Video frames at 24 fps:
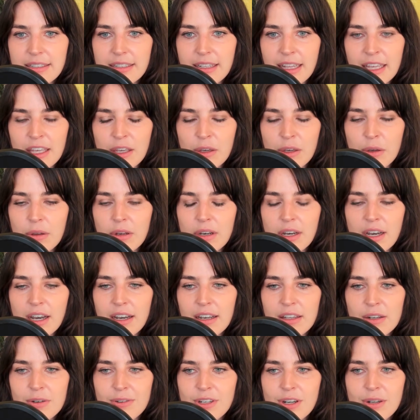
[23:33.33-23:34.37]
Like, you didn't,
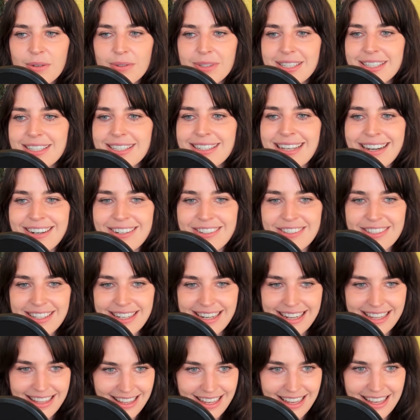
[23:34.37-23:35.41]
there was no
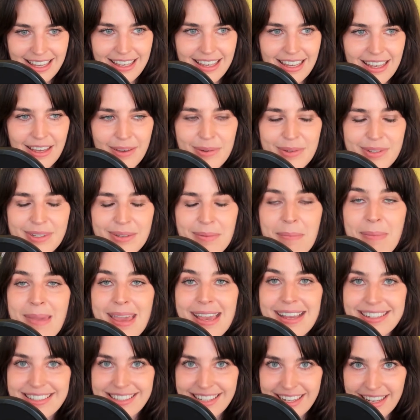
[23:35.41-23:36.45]
scarcity. Like, it was
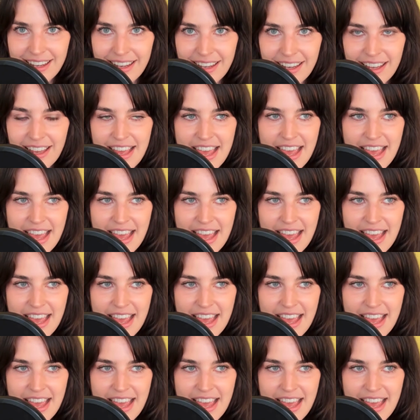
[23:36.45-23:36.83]
amazing.